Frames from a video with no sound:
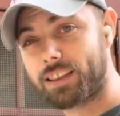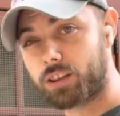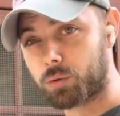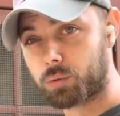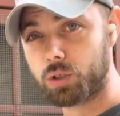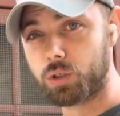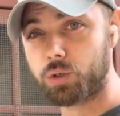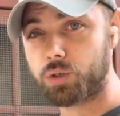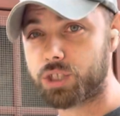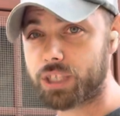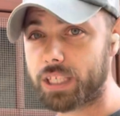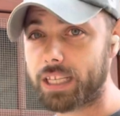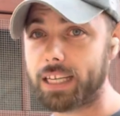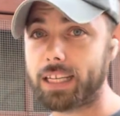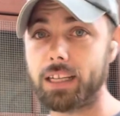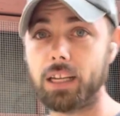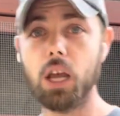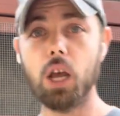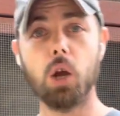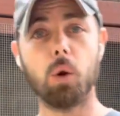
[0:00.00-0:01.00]
the Roux
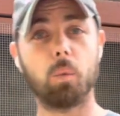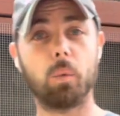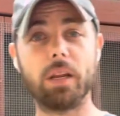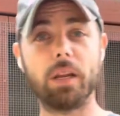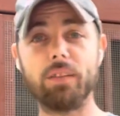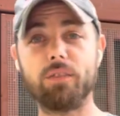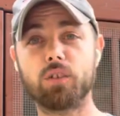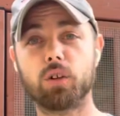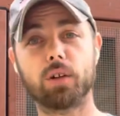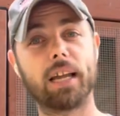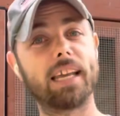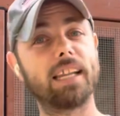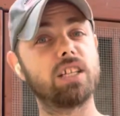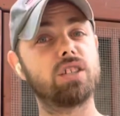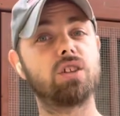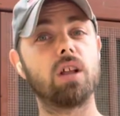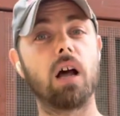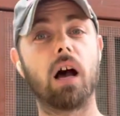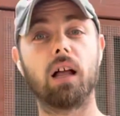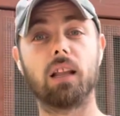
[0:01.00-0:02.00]
gene. We've
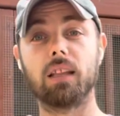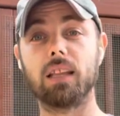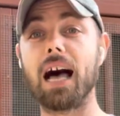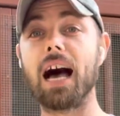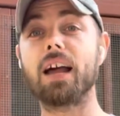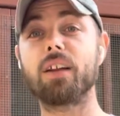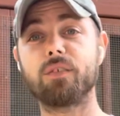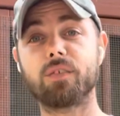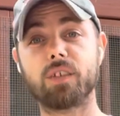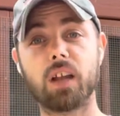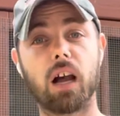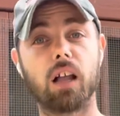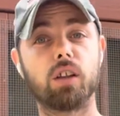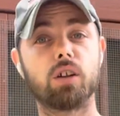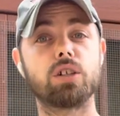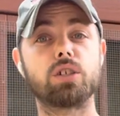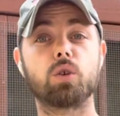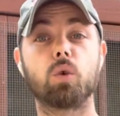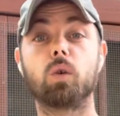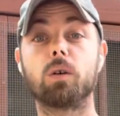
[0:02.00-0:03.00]
created a lot of
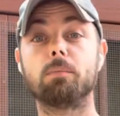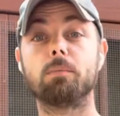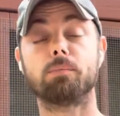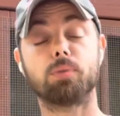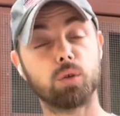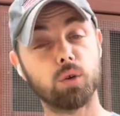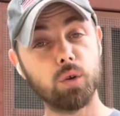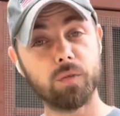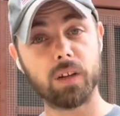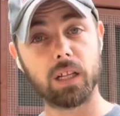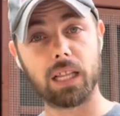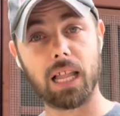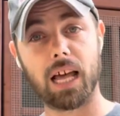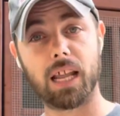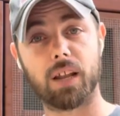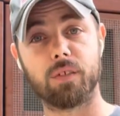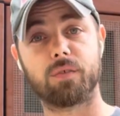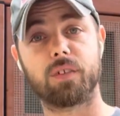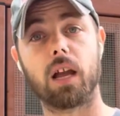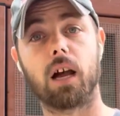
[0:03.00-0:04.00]
colors, or improved a
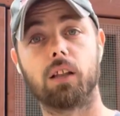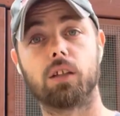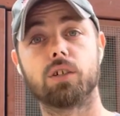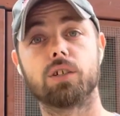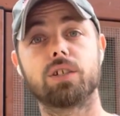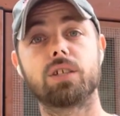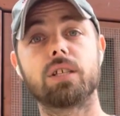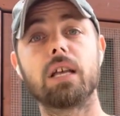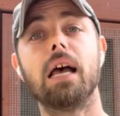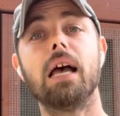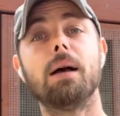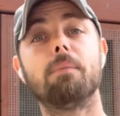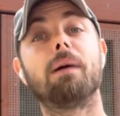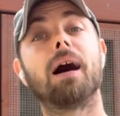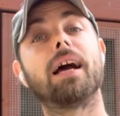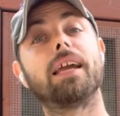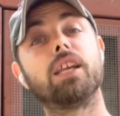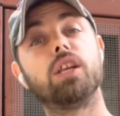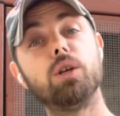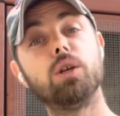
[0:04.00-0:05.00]
lot of colors,
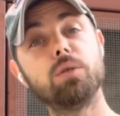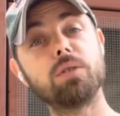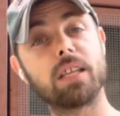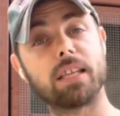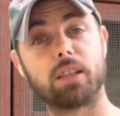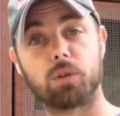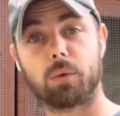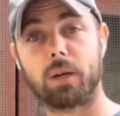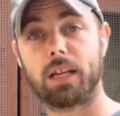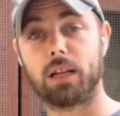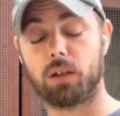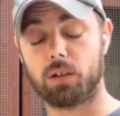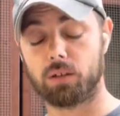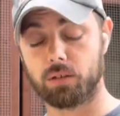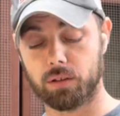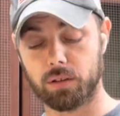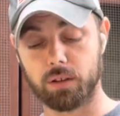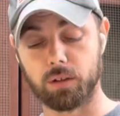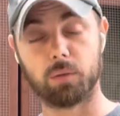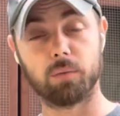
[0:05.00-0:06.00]
by using the red
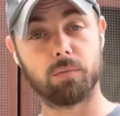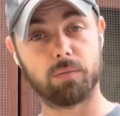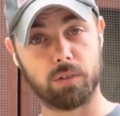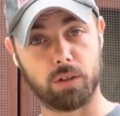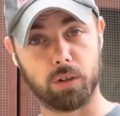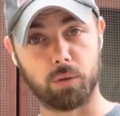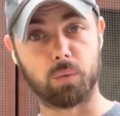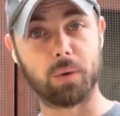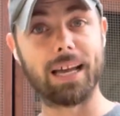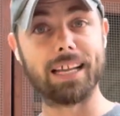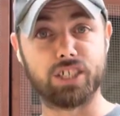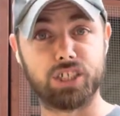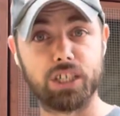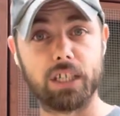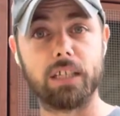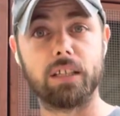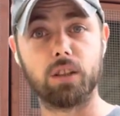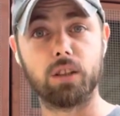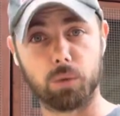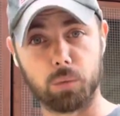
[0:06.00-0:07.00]

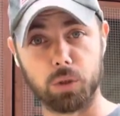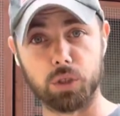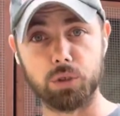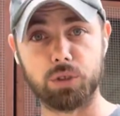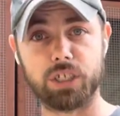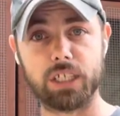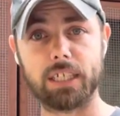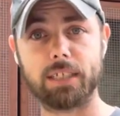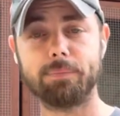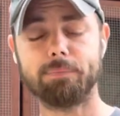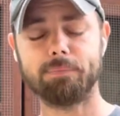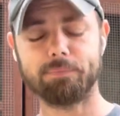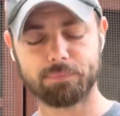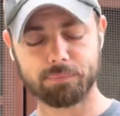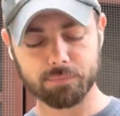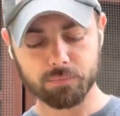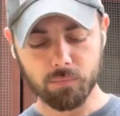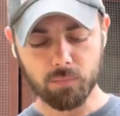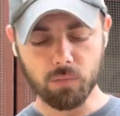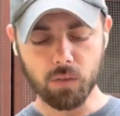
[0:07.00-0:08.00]
gene, the Roux gene.
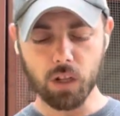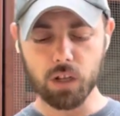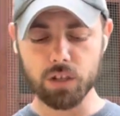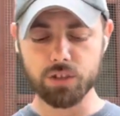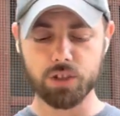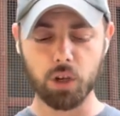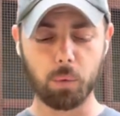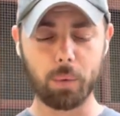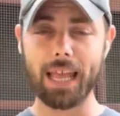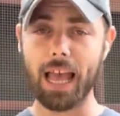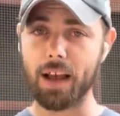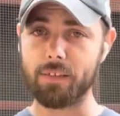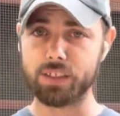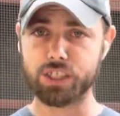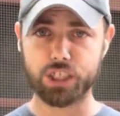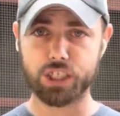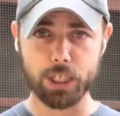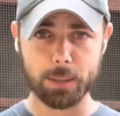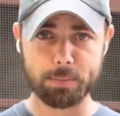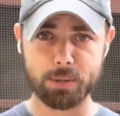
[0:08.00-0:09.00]
So we have
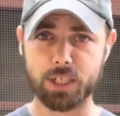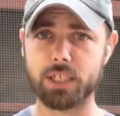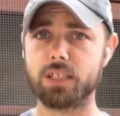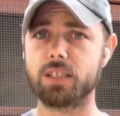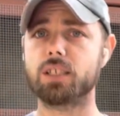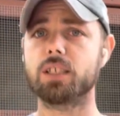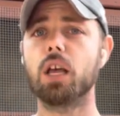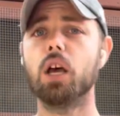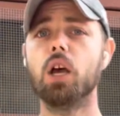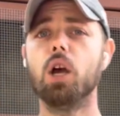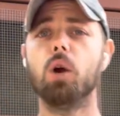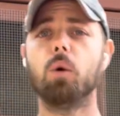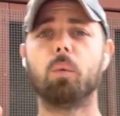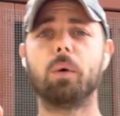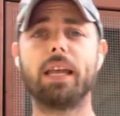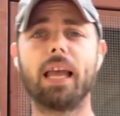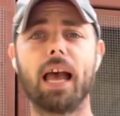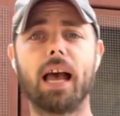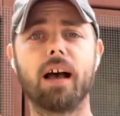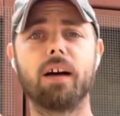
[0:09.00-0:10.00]
Egyptians,
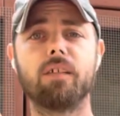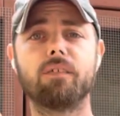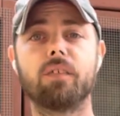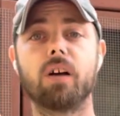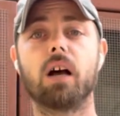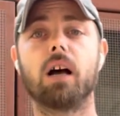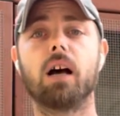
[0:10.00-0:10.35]
we have